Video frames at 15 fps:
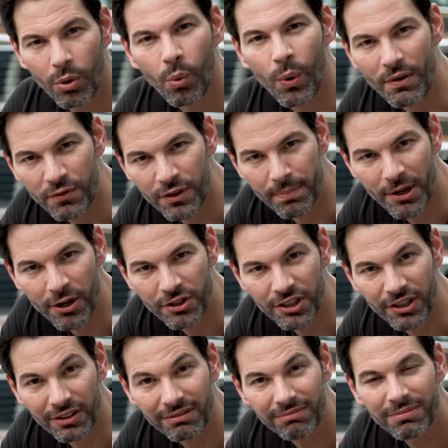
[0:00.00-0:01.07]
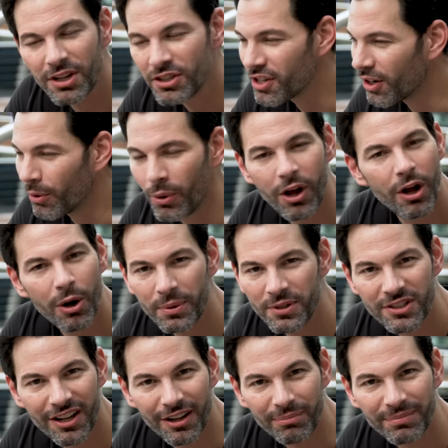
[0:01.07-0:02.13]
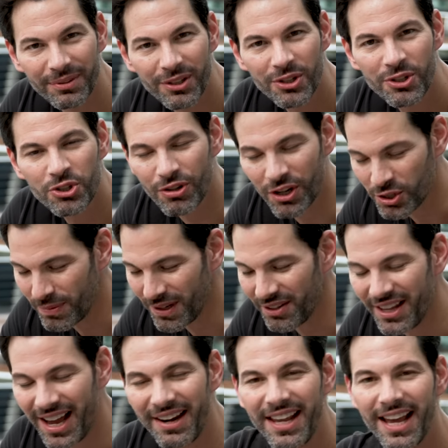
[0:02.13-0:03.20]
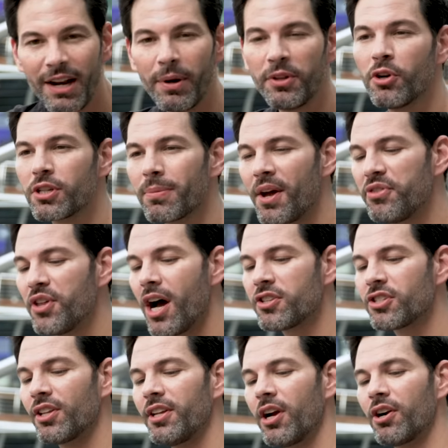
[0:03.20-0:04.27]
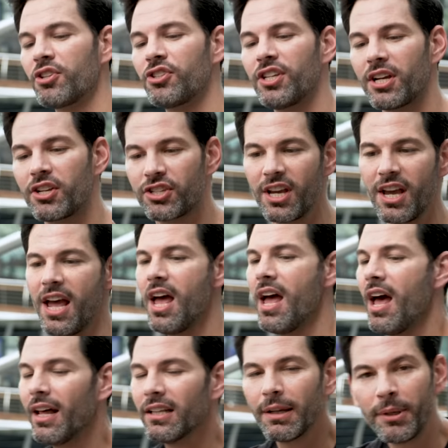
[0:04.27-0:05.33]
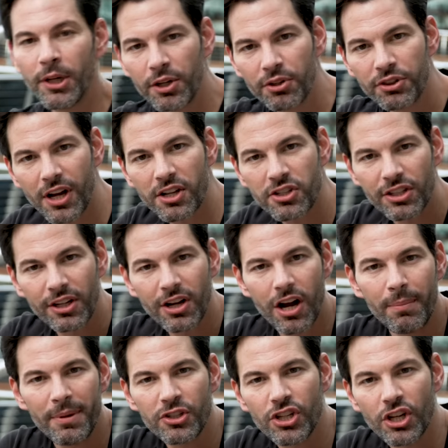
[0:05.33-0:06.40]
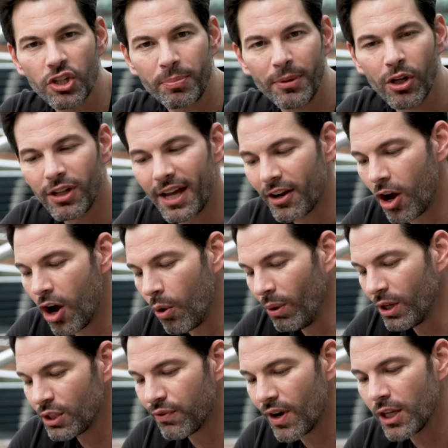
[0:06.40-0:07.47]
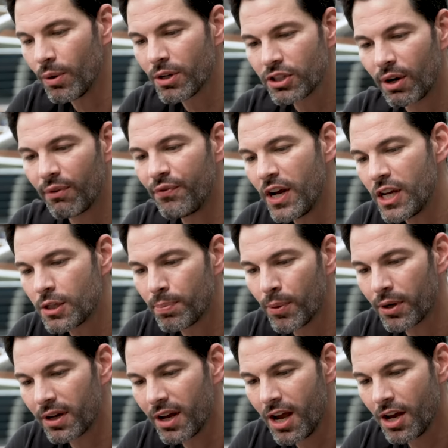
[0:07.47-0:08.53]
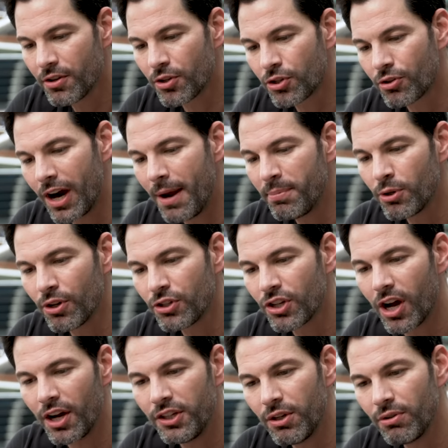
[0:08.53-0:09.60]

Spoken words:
wait for the better deal, because it will always come. Trust me on that. Anyway, those are my thoughts on the R6. Let me know your thoughts in the comments section below. Like always, follow us on Facebook, subscribe to us on